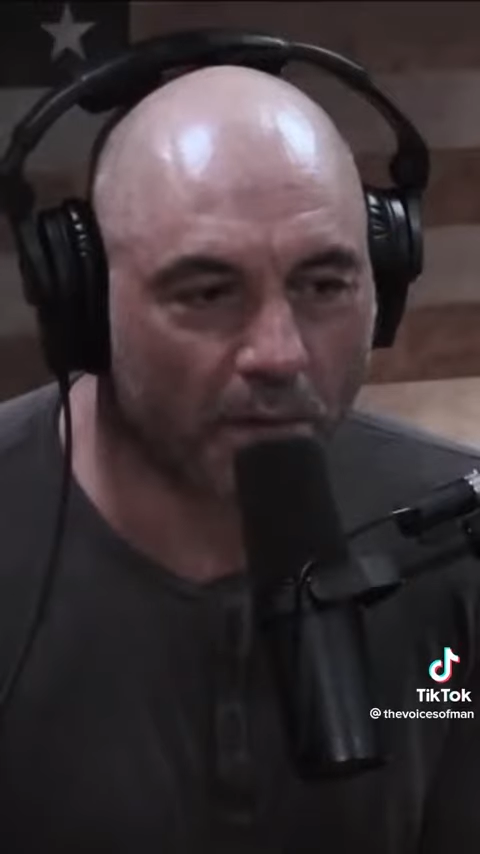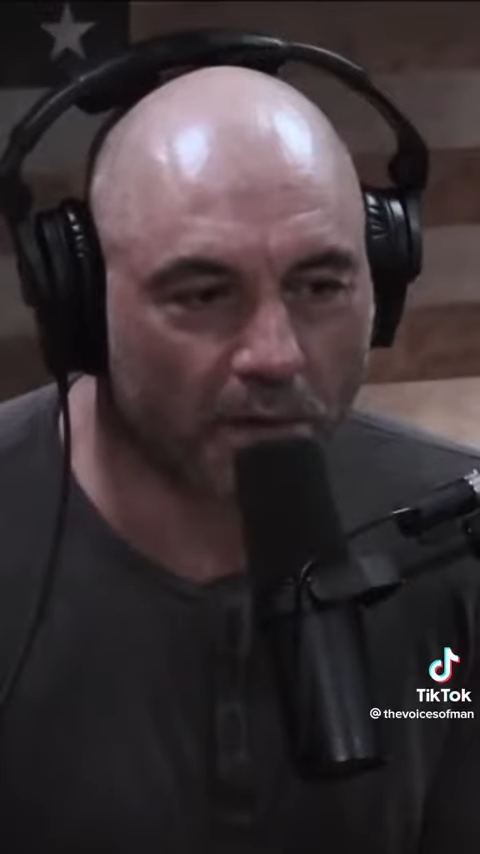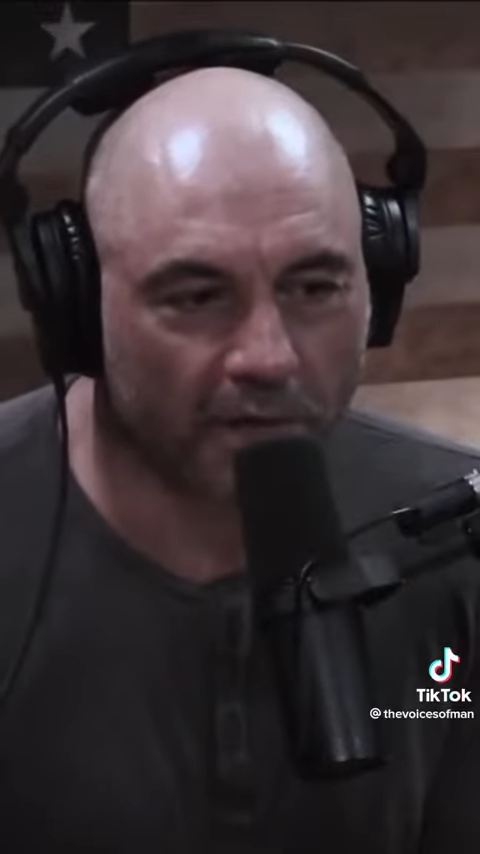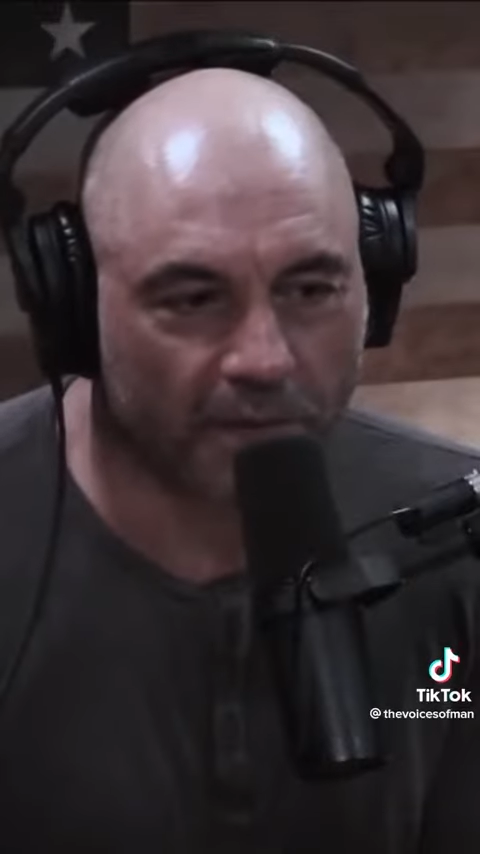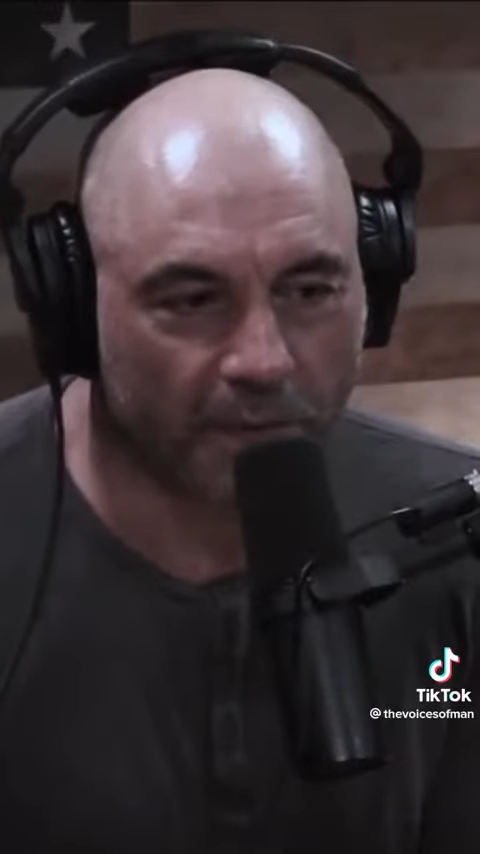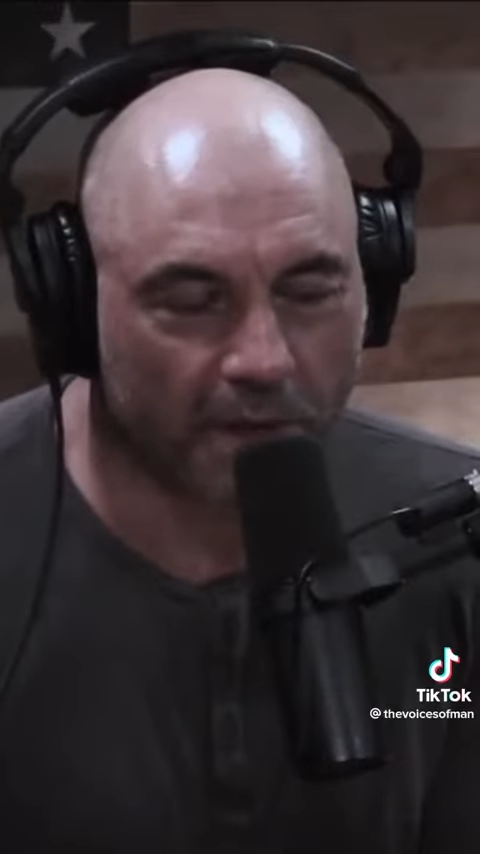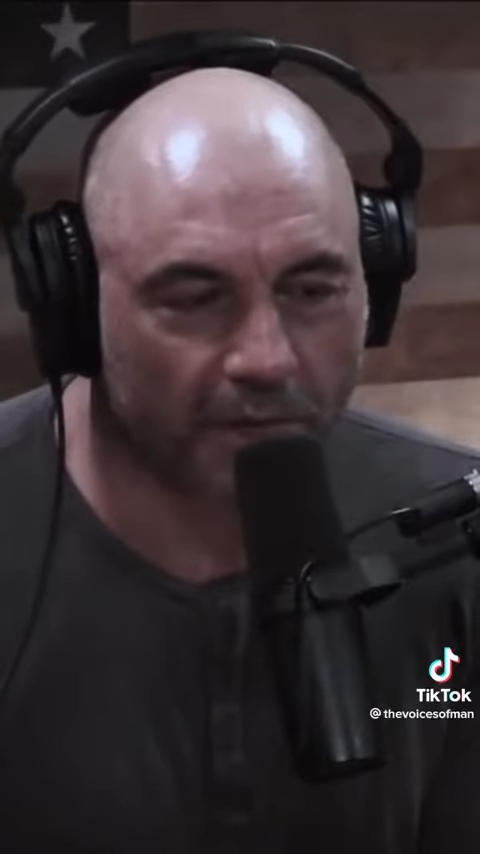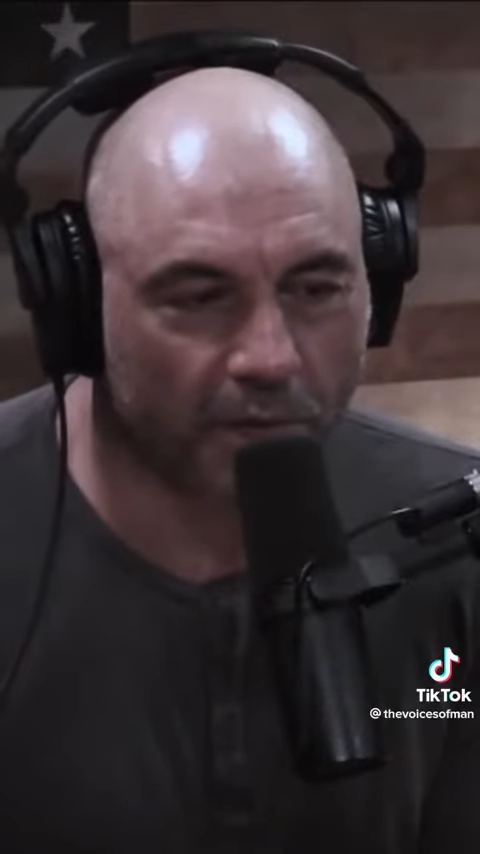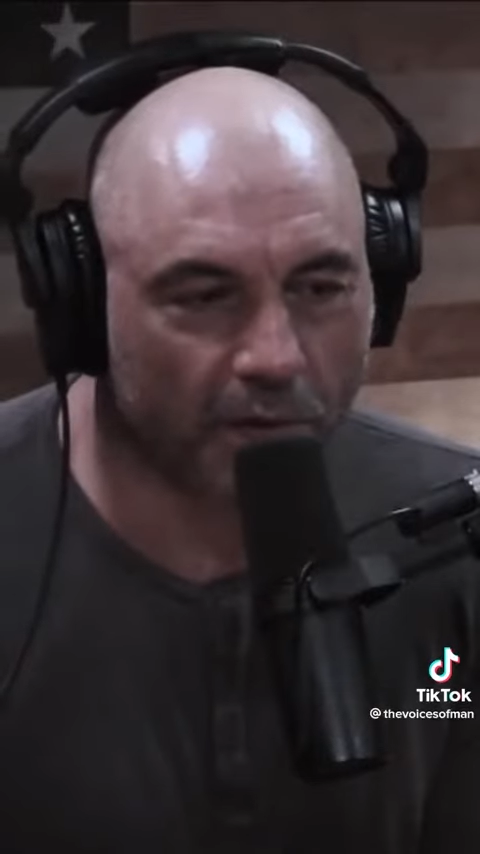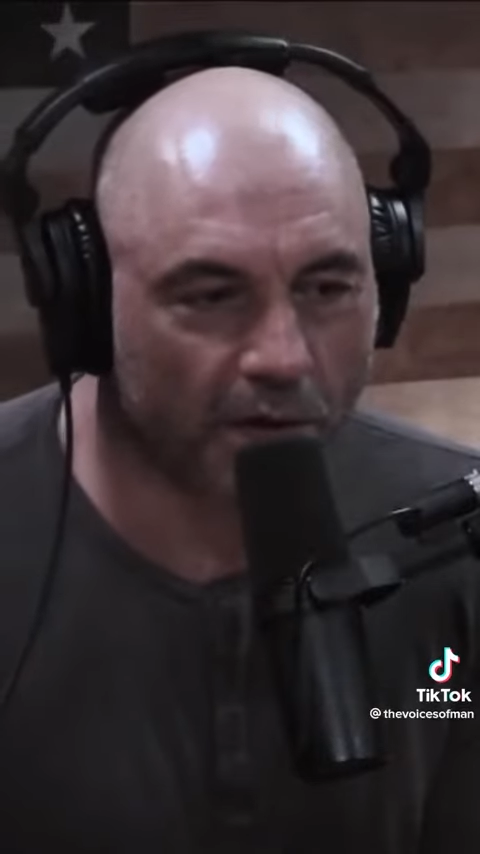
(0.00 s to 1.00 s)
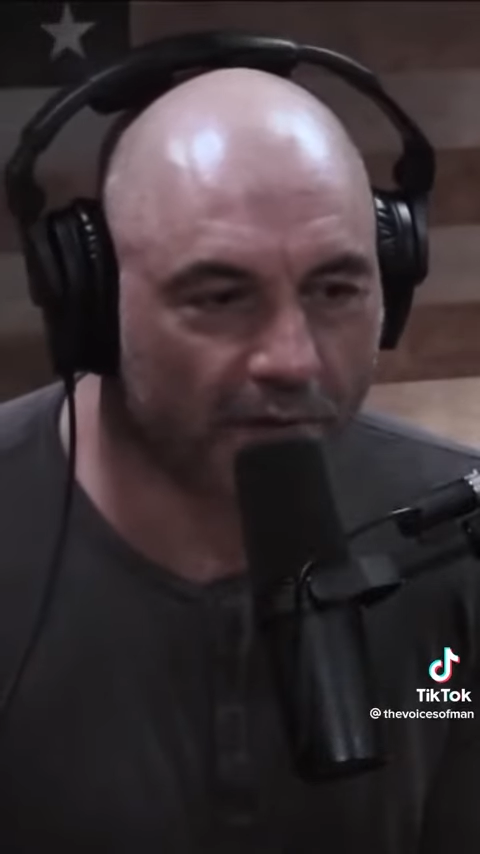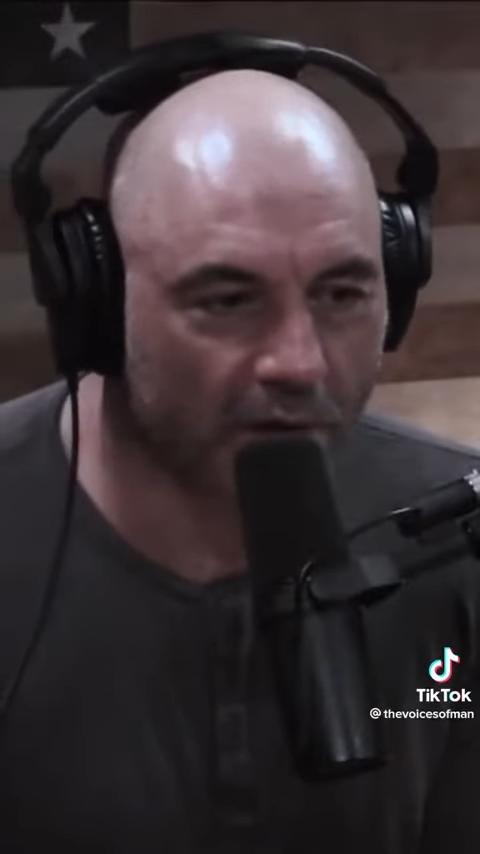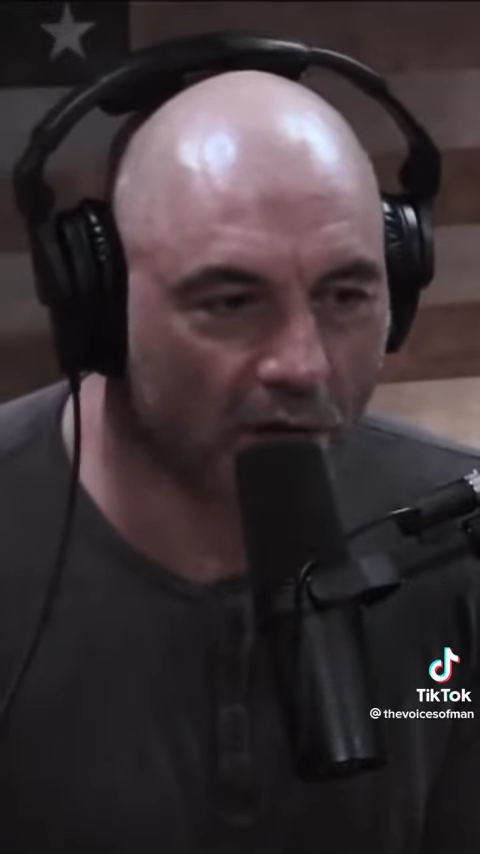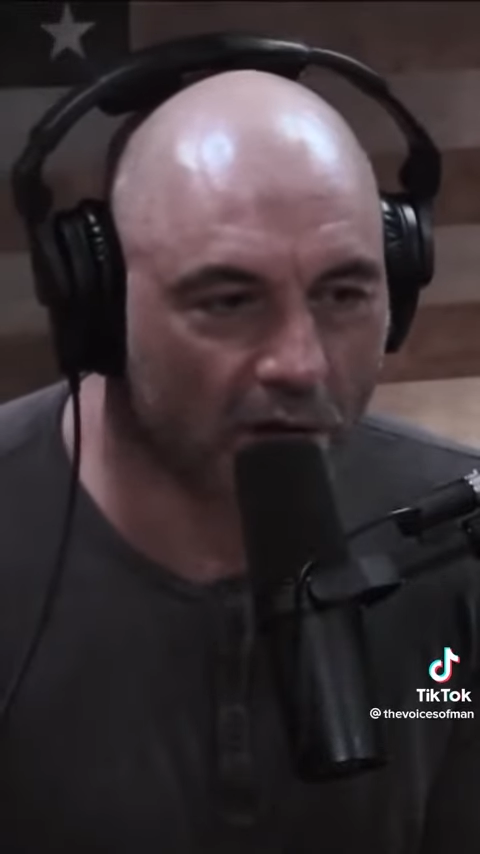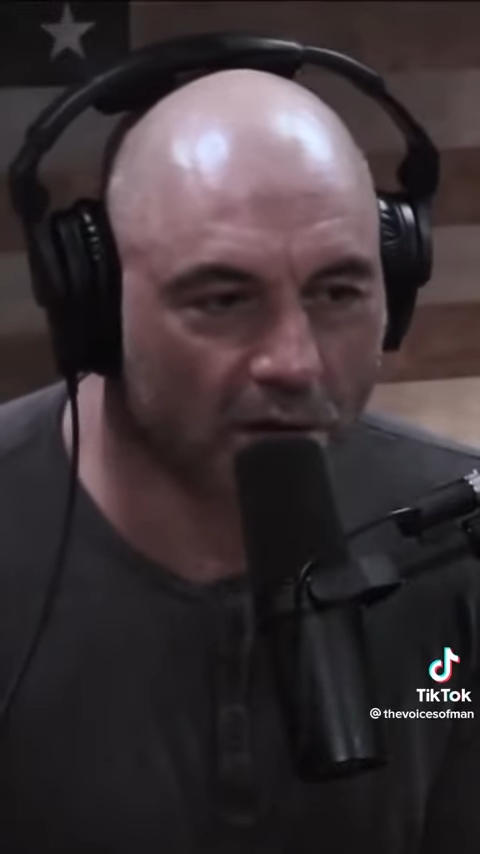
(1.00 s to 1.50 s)
you have to pay for. You have a
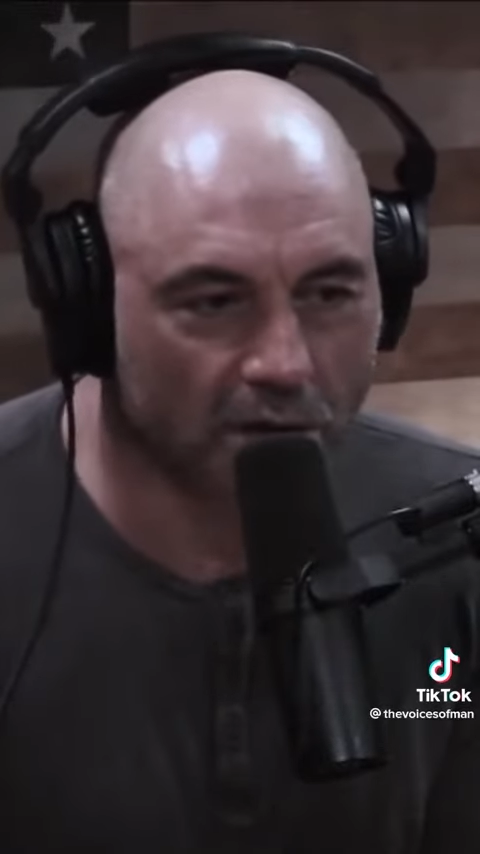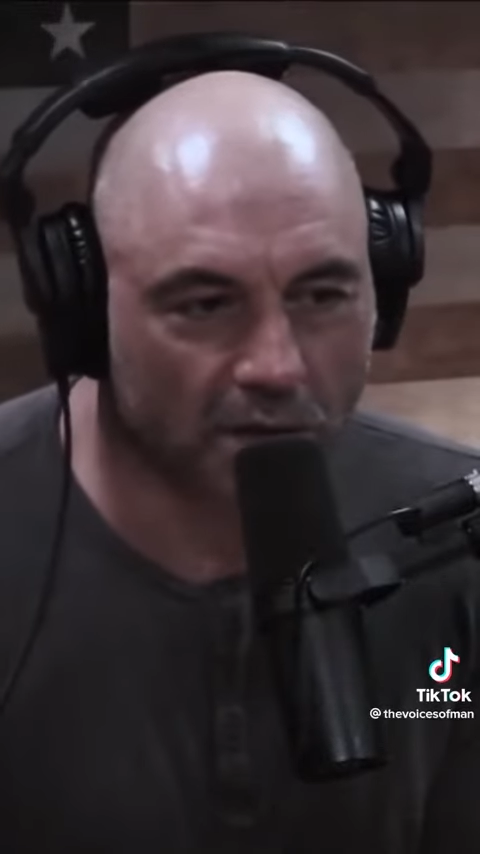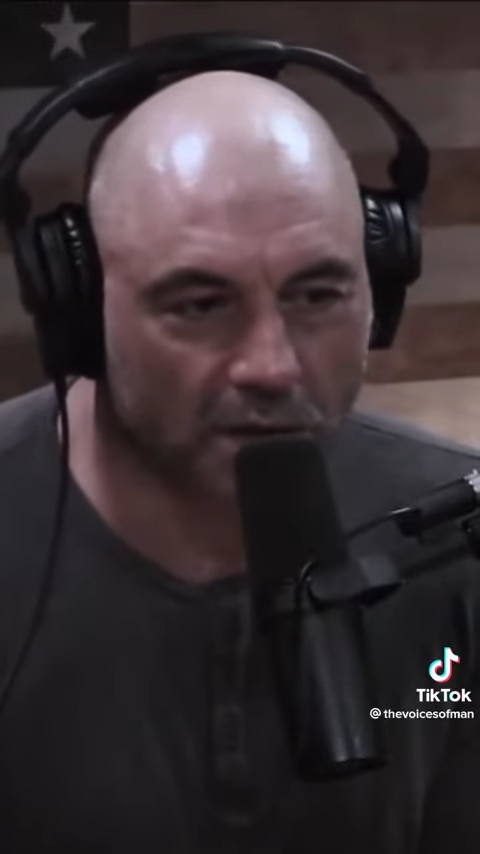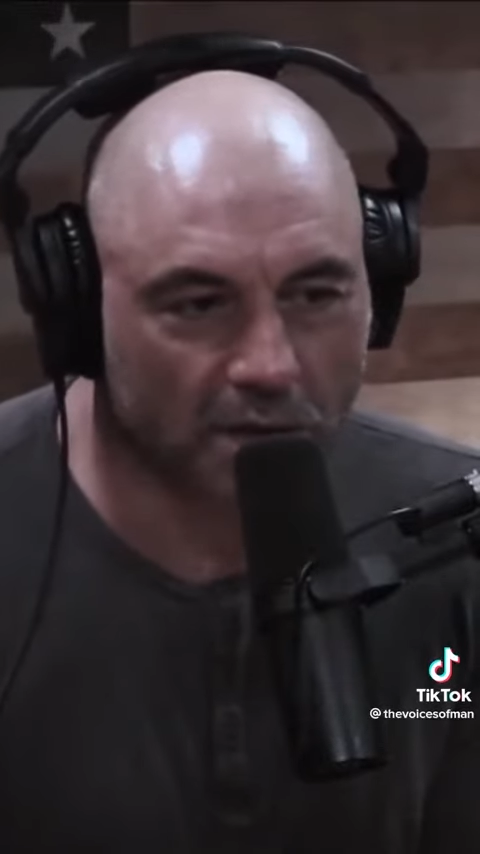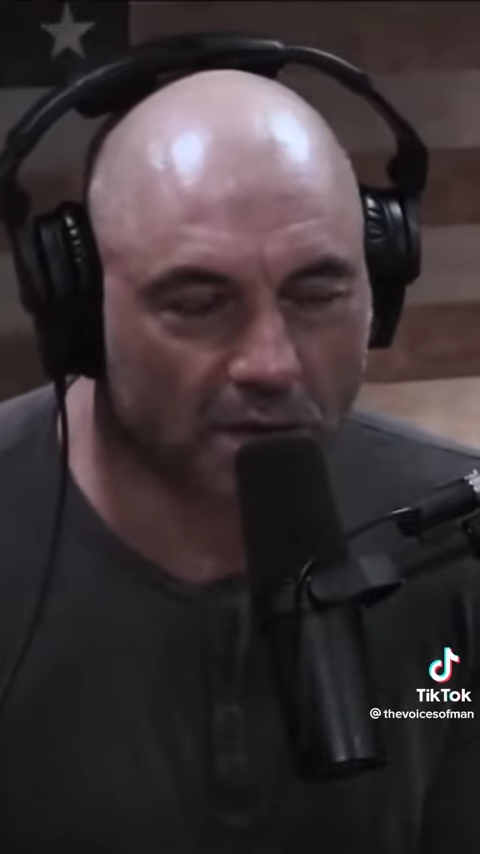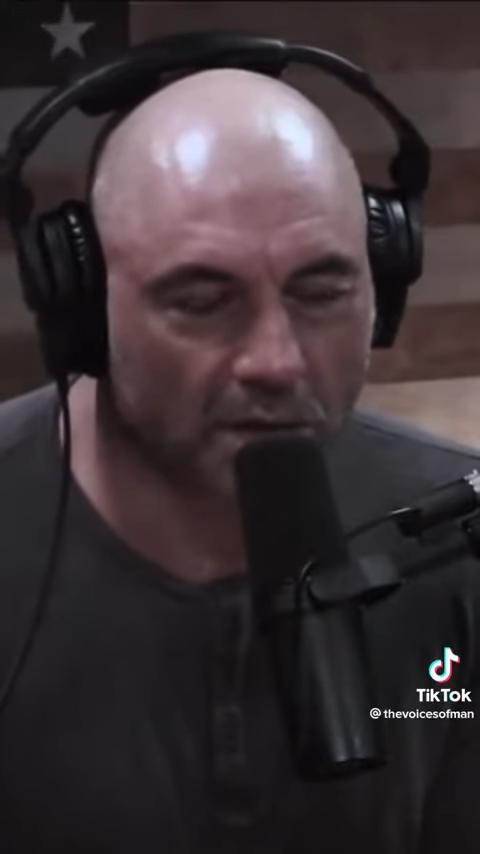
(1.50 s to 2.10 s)
car you leased.